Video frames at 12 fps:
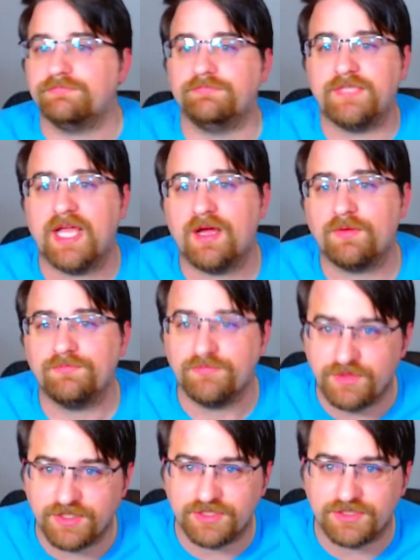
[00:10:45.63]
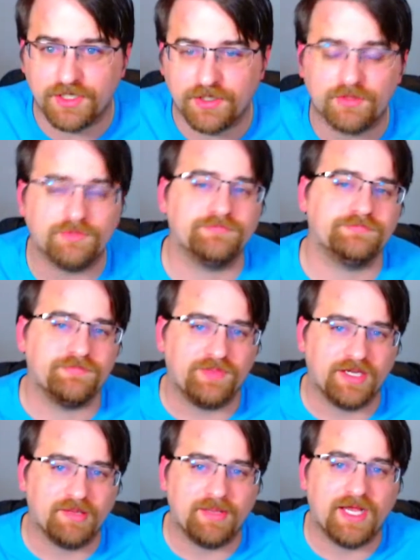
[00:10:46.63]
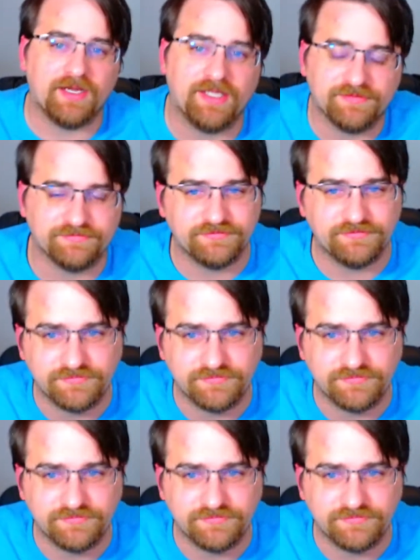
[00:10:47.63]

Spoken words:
Now you get to go think about it